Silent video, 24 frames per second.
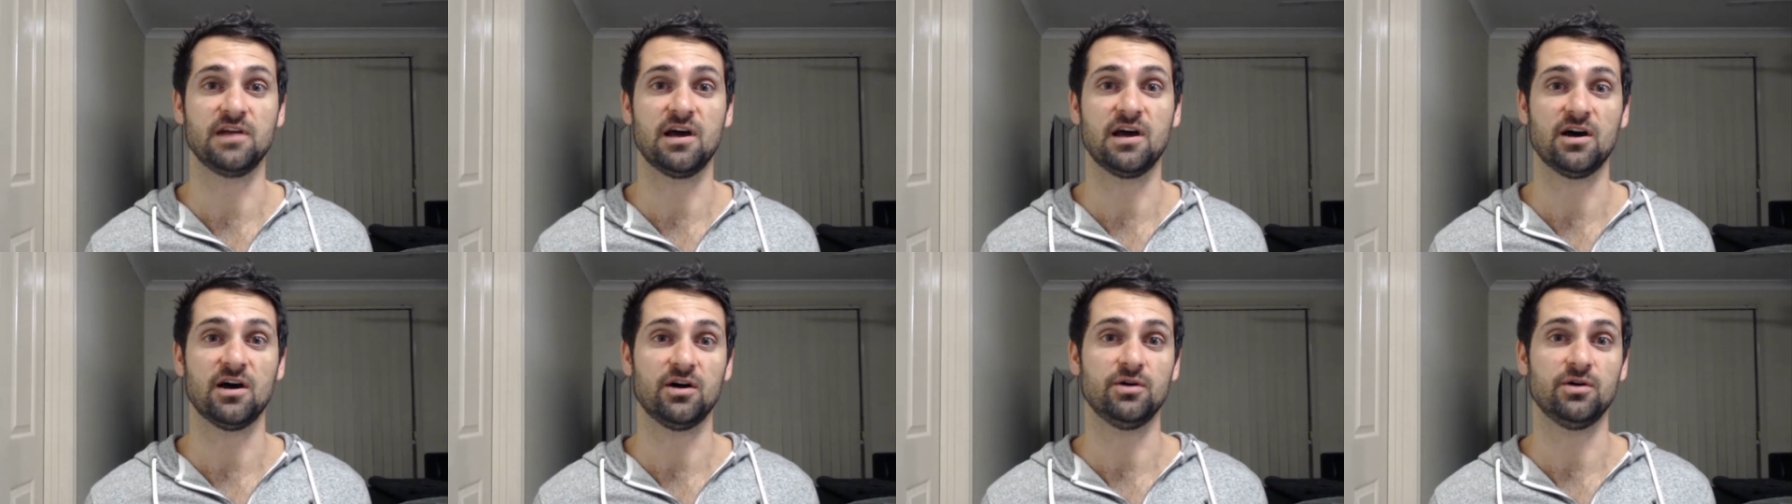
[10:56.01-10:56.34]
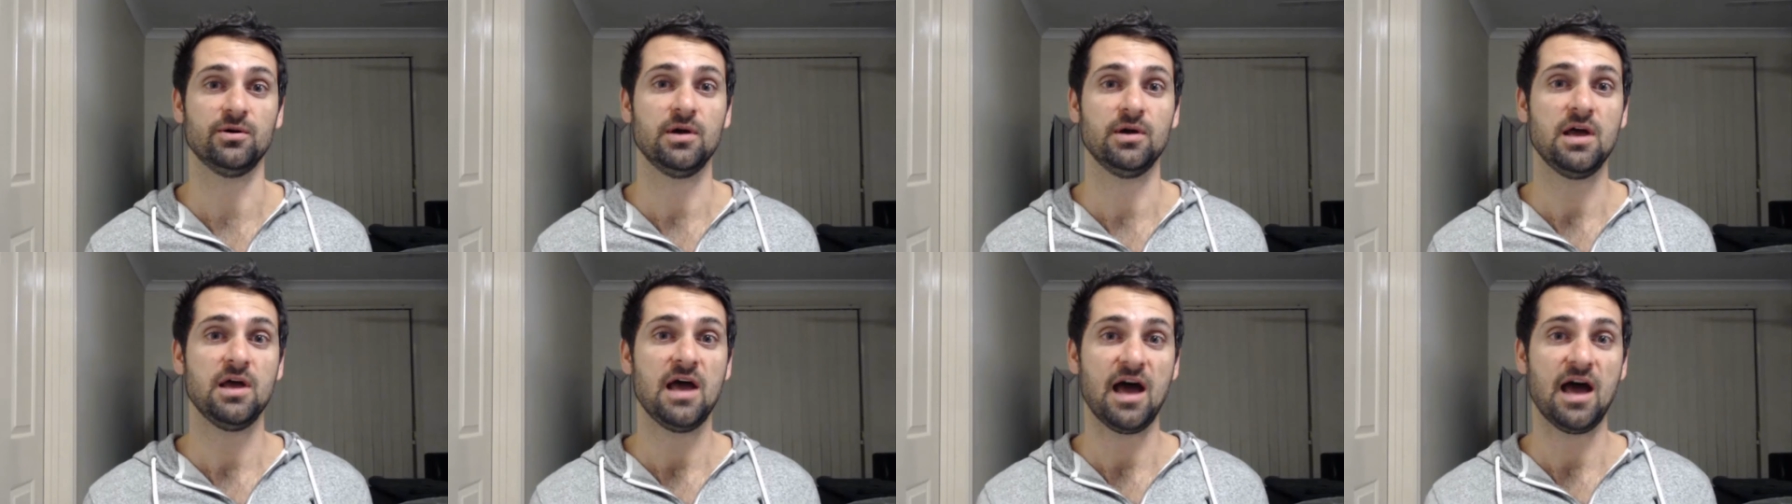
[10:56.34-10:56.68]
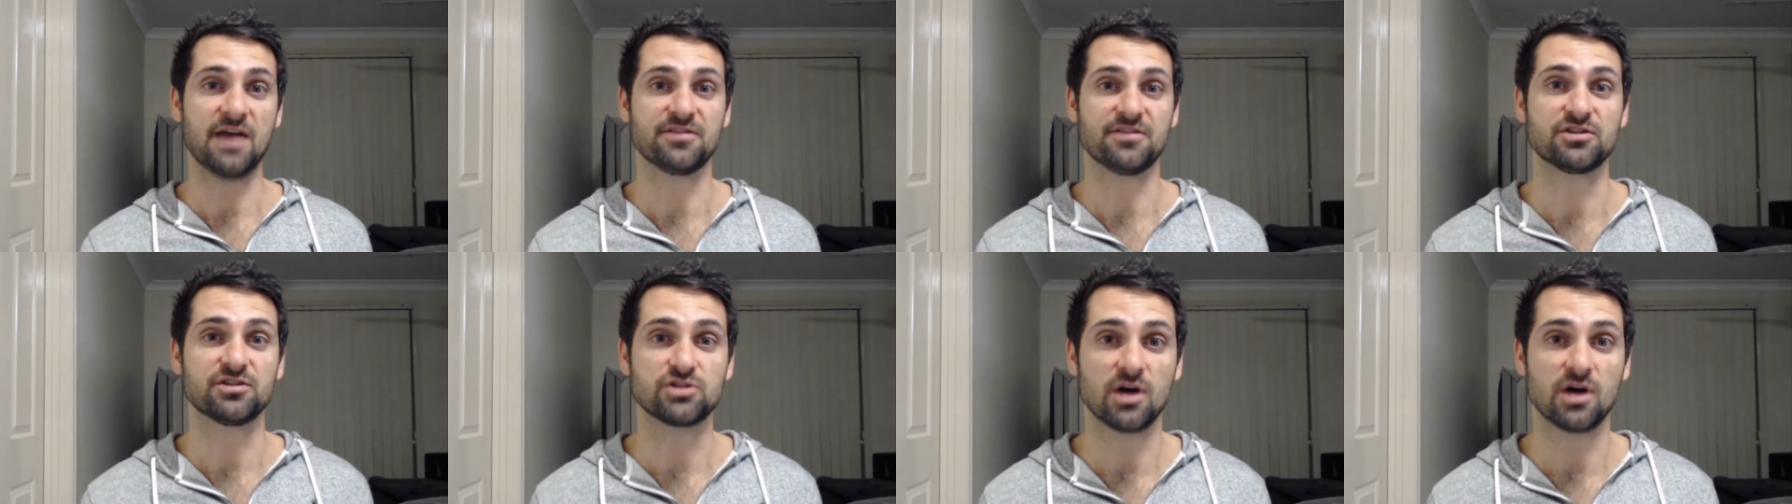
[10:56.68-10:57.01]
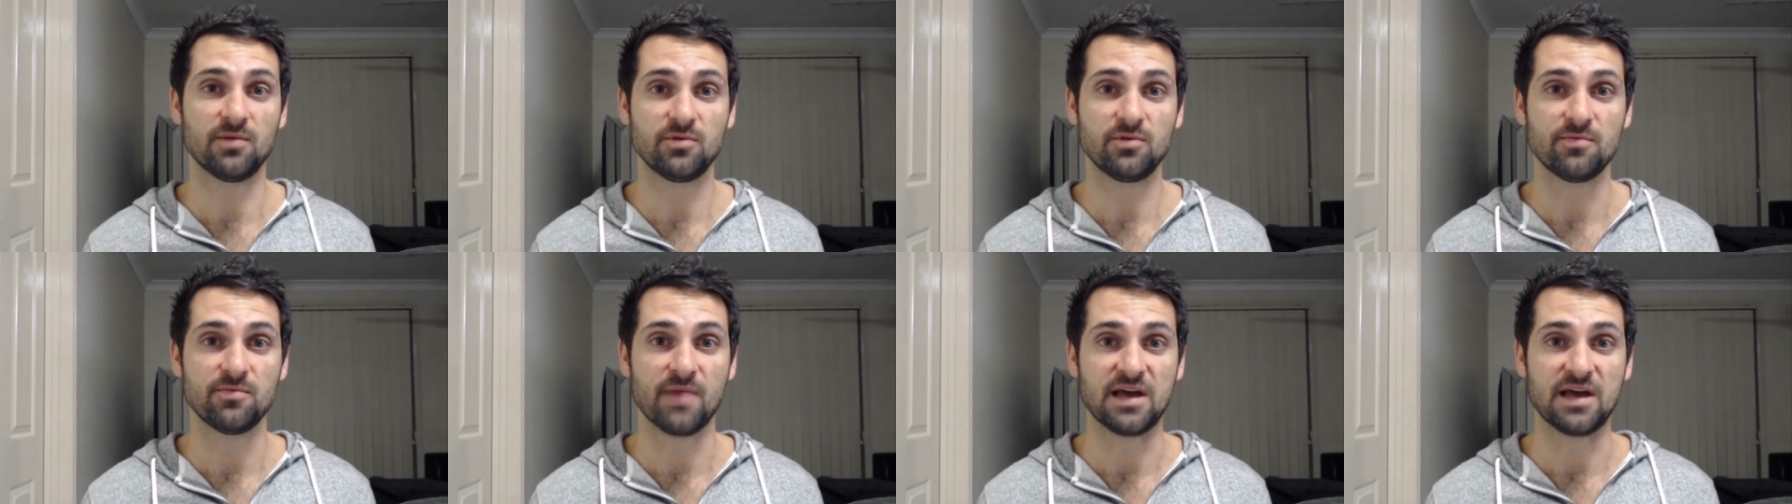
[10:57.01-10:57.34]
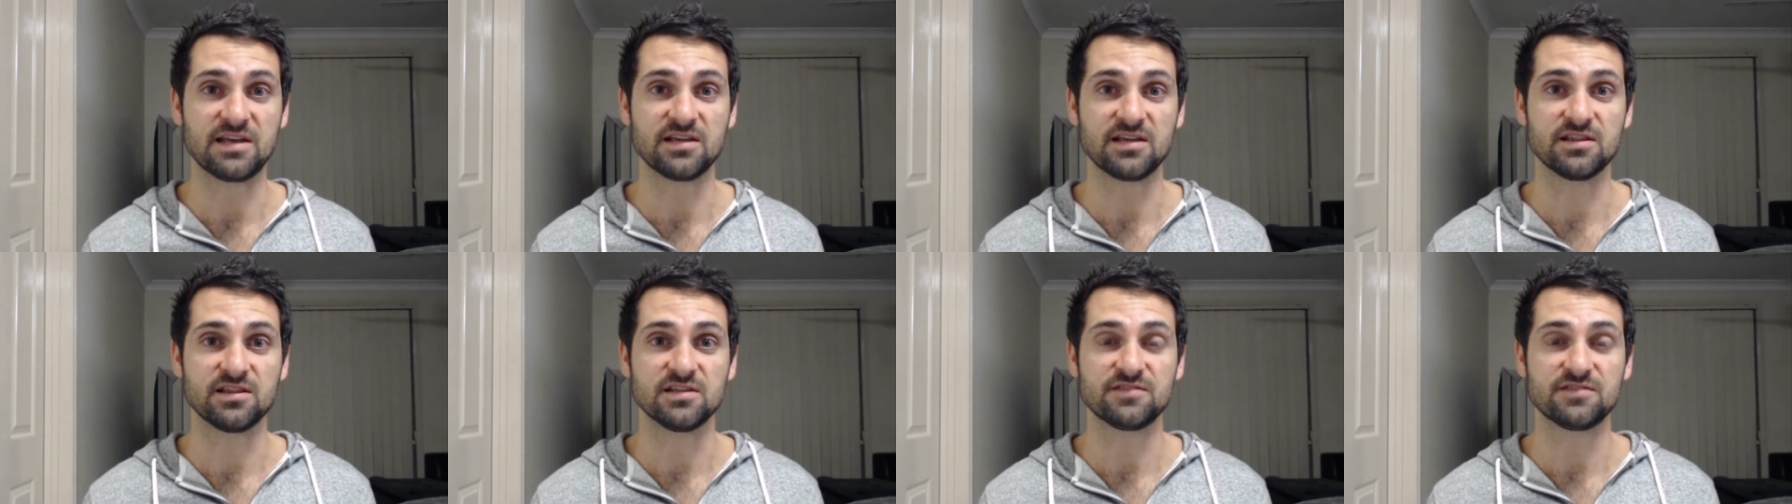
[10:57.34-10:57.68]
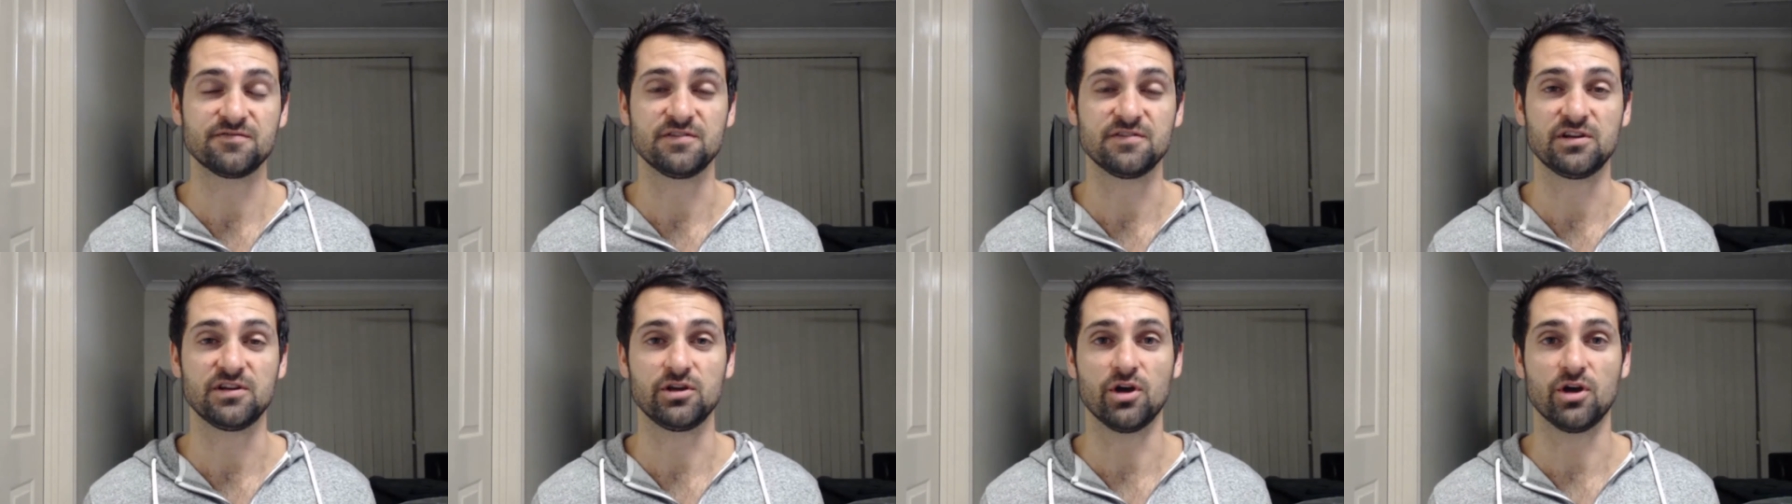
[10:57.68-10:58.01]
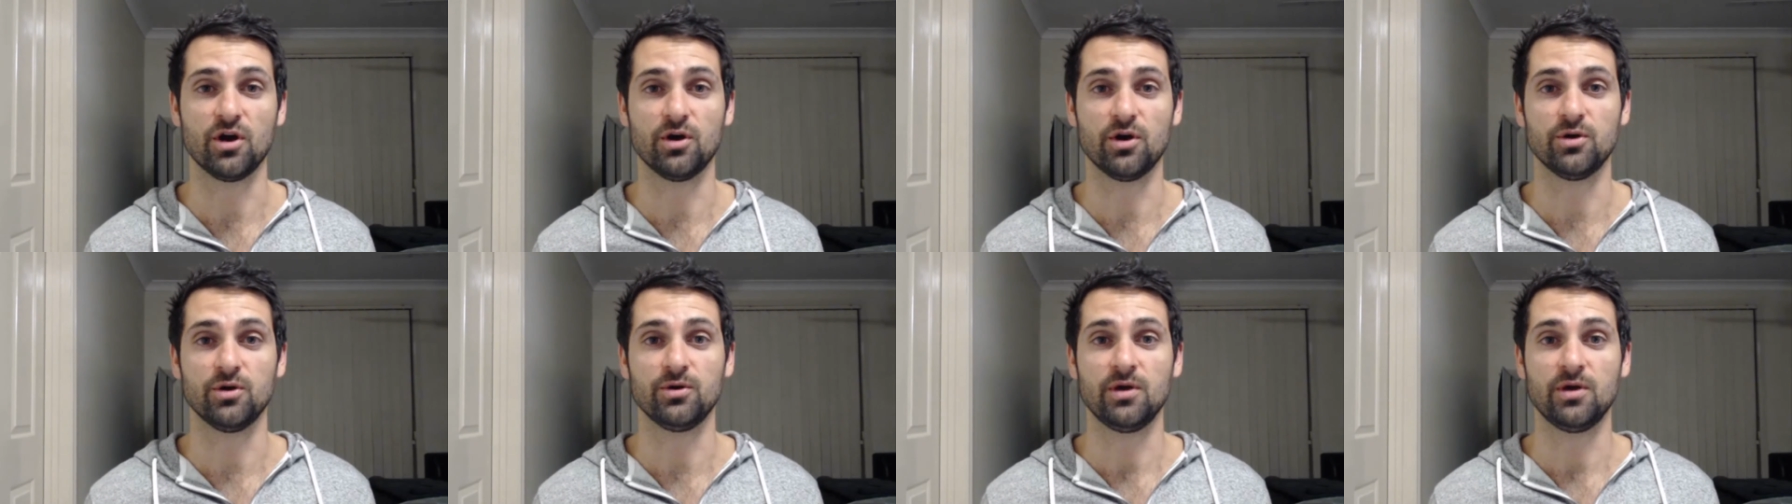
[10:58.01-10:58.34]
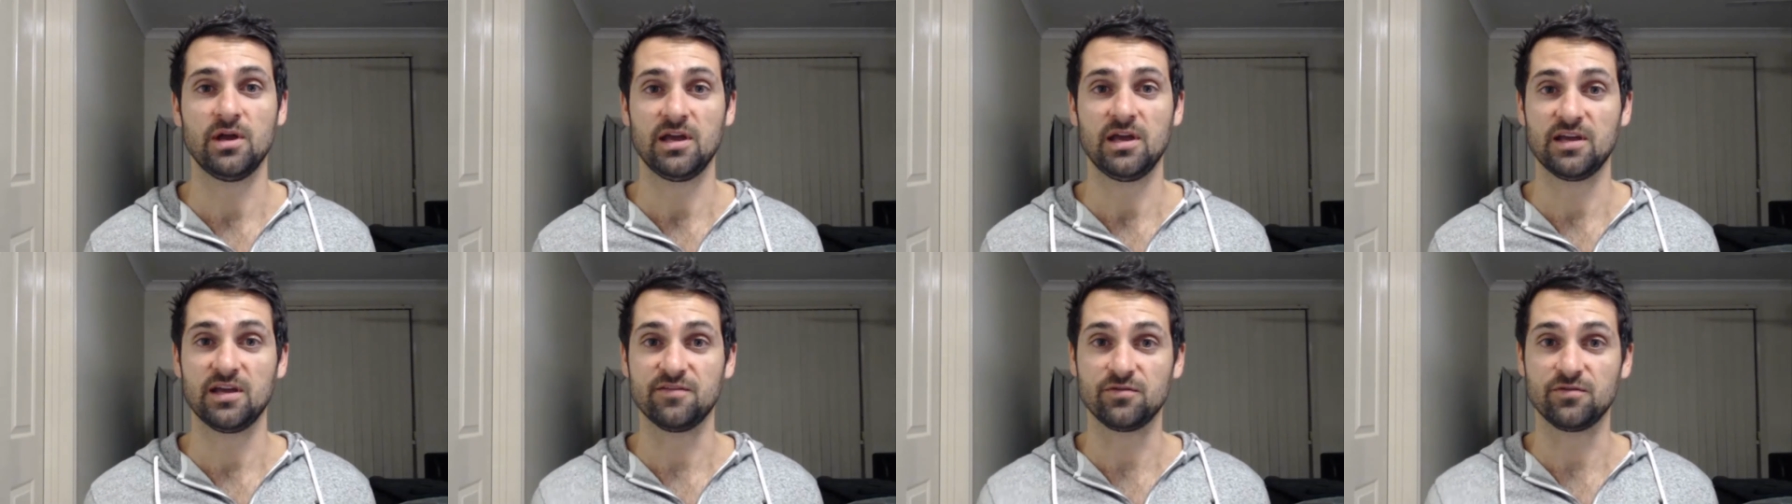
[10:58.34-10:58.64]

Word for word: Now, at the time of making this video,